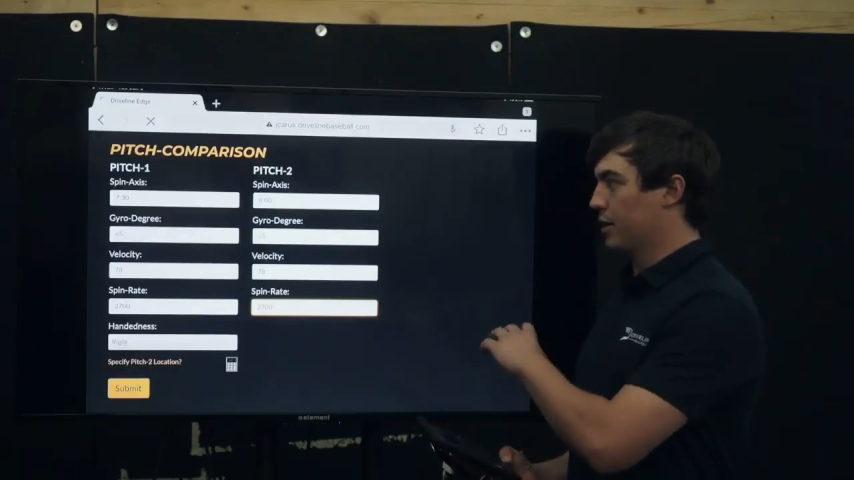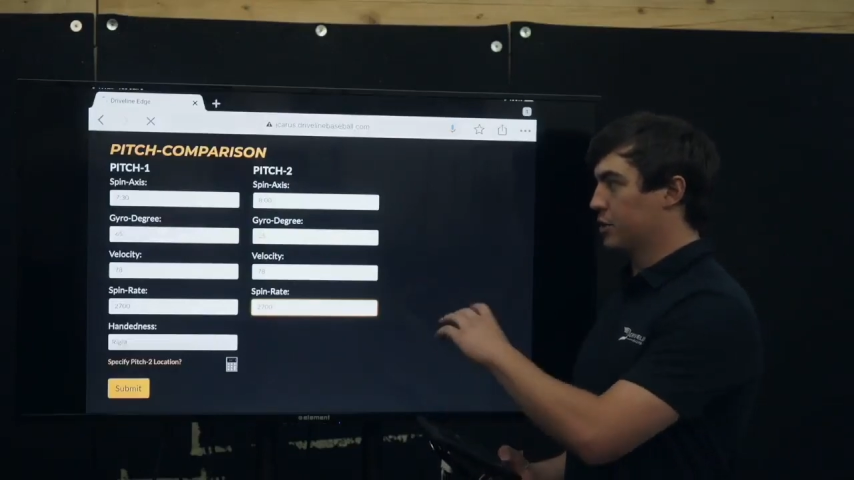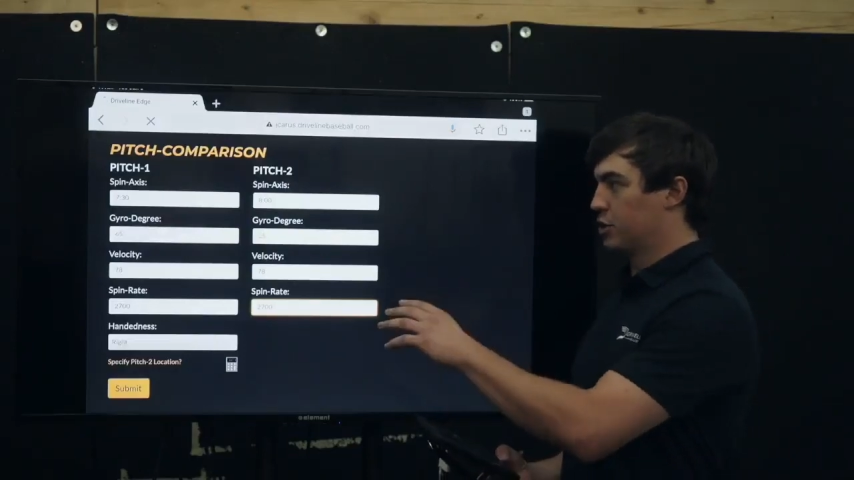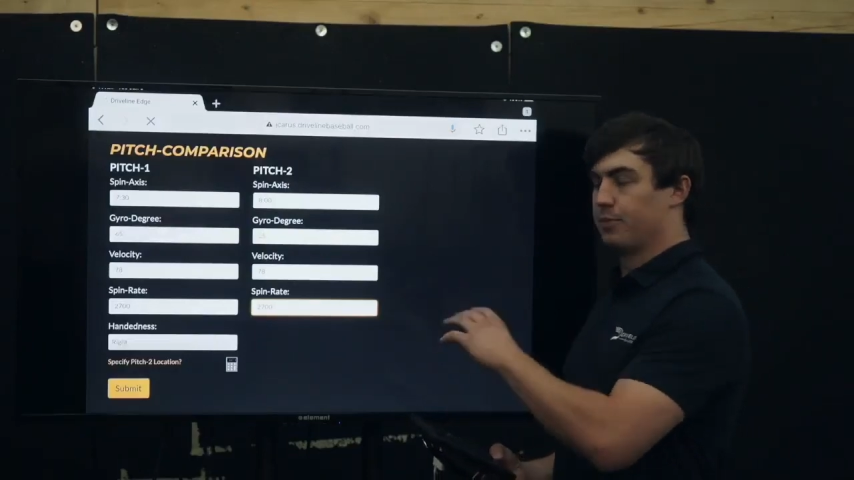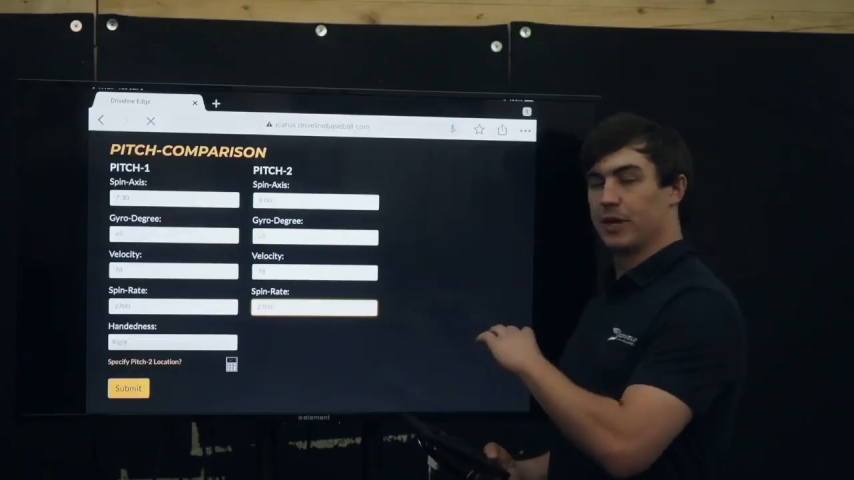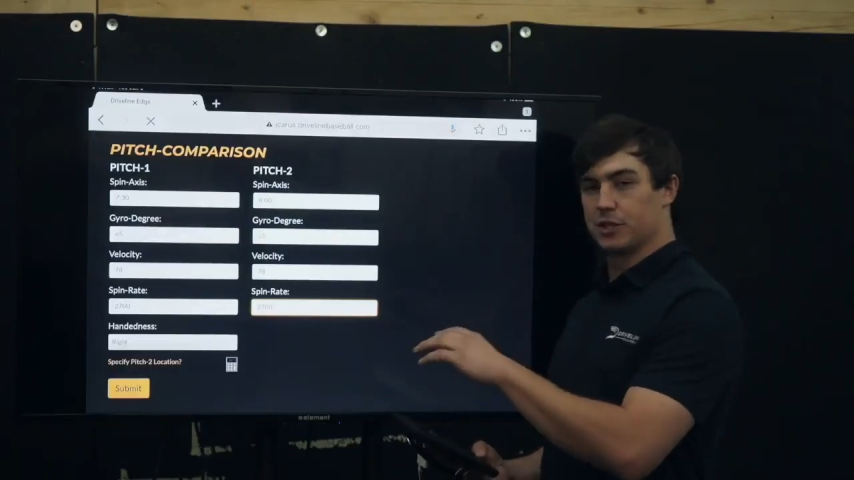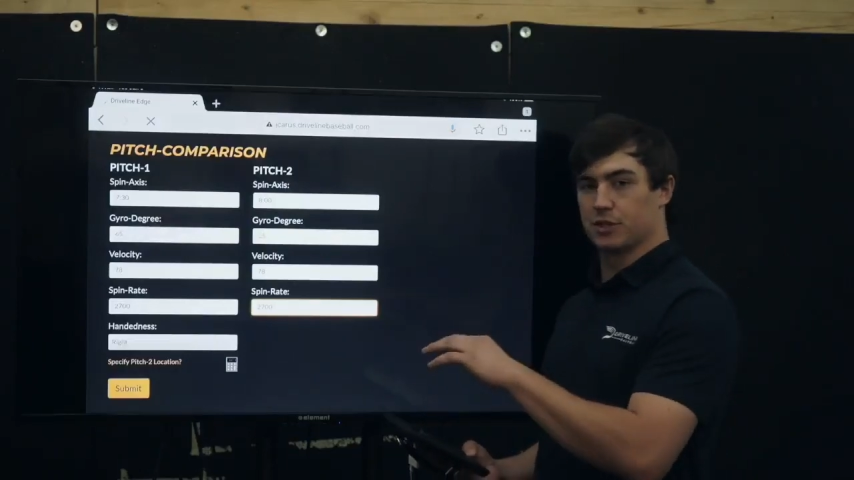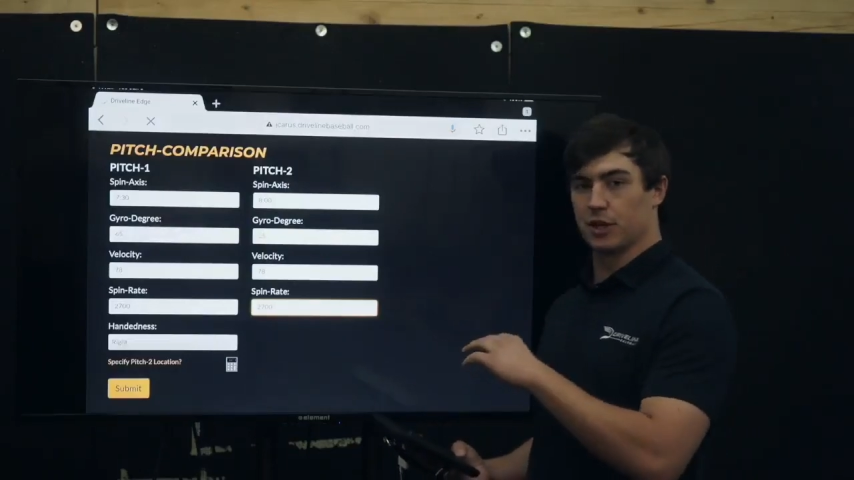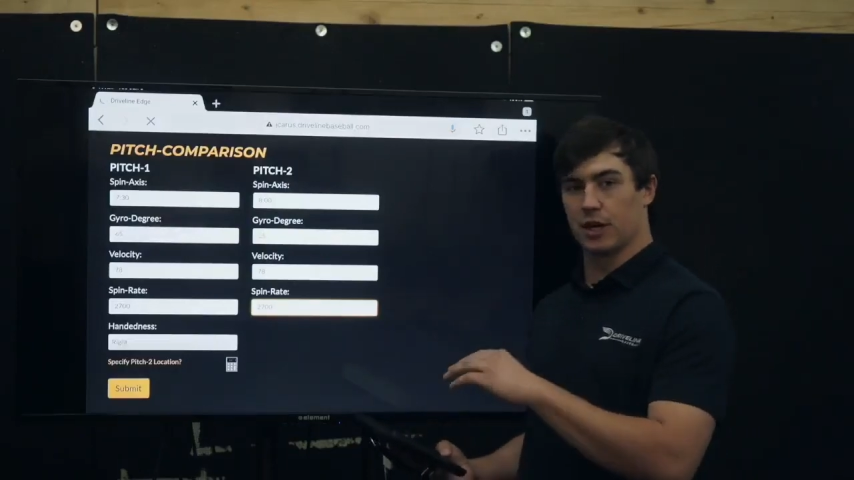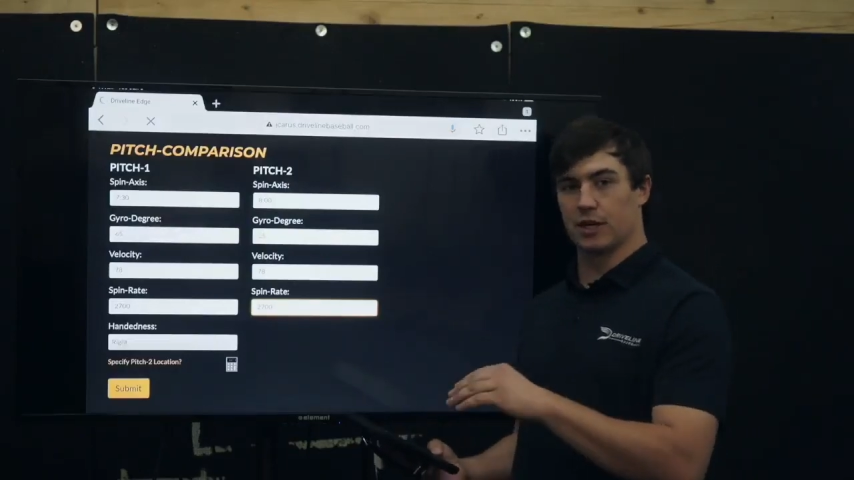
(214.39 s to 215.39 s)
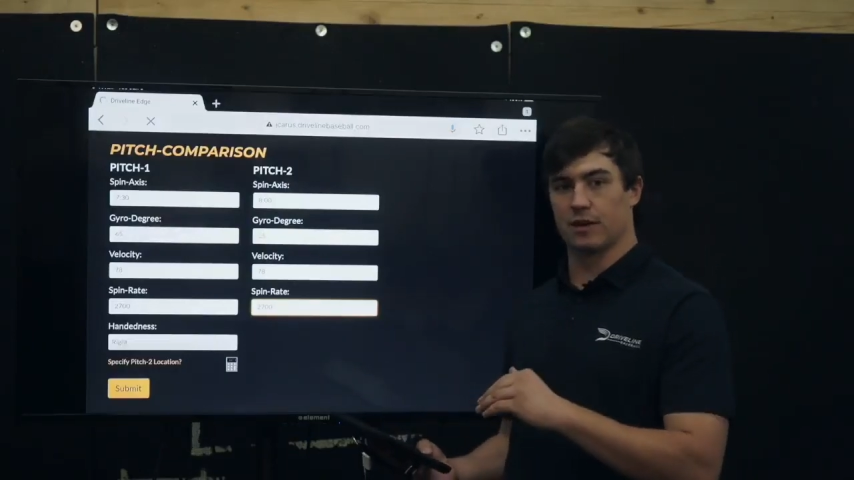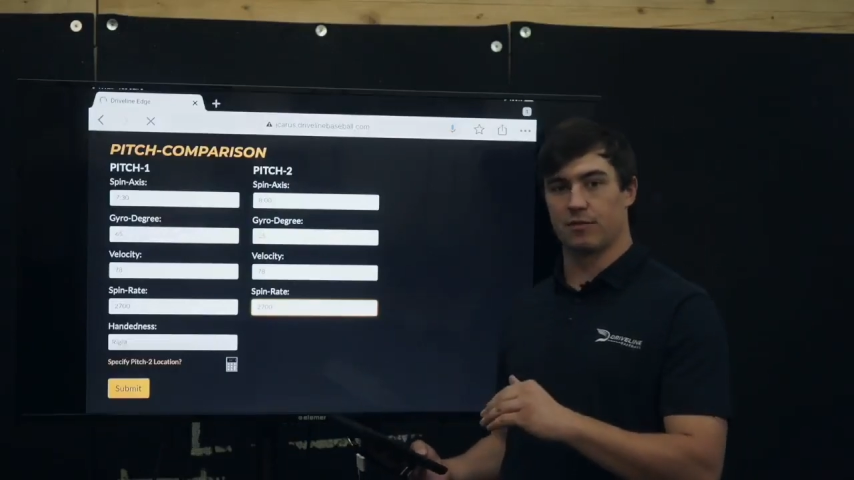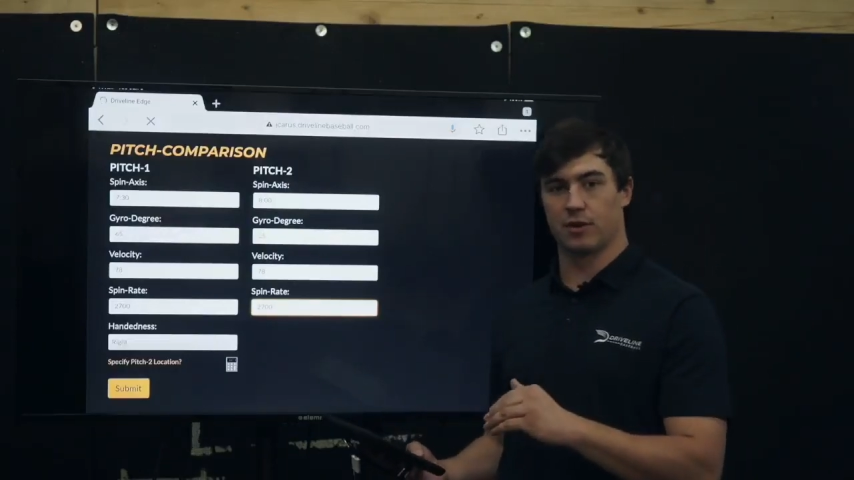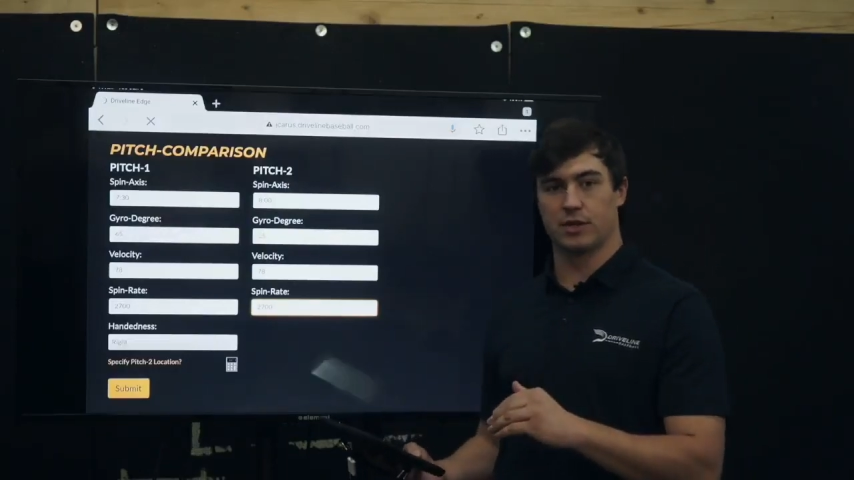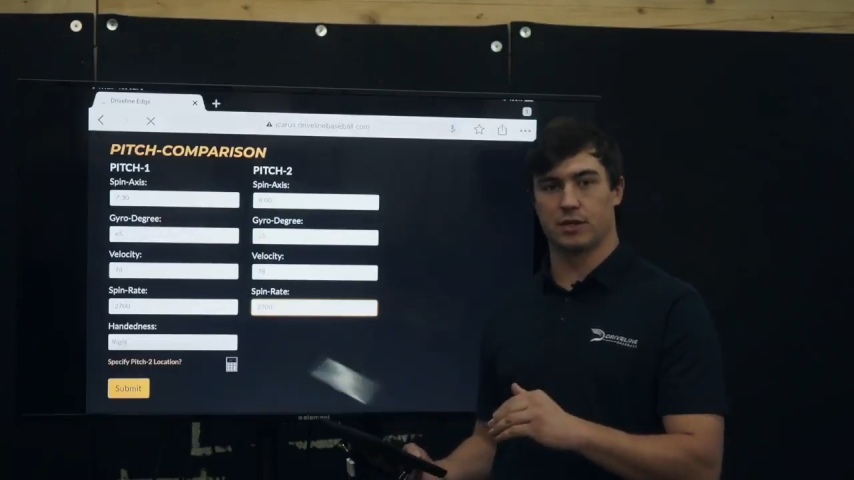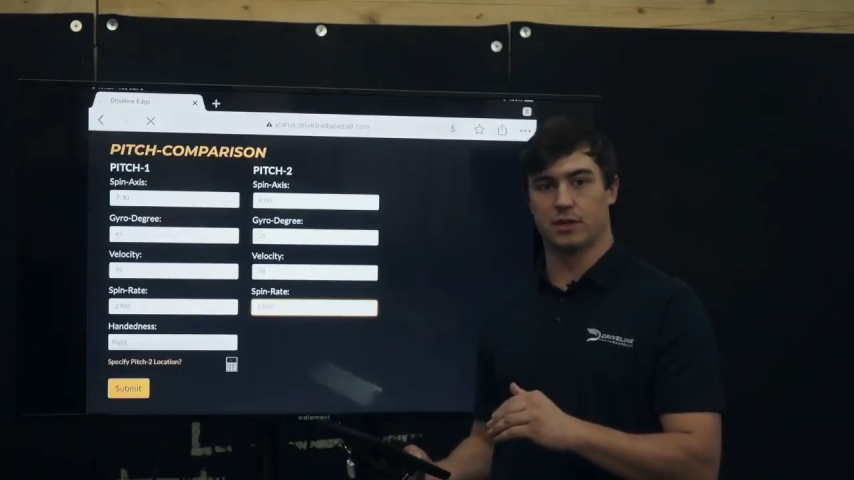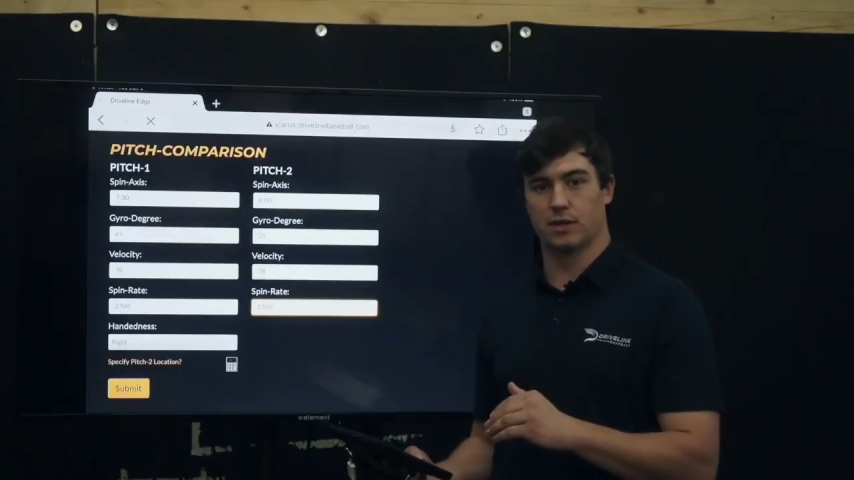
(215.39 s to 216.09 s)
these 2 pitches are going to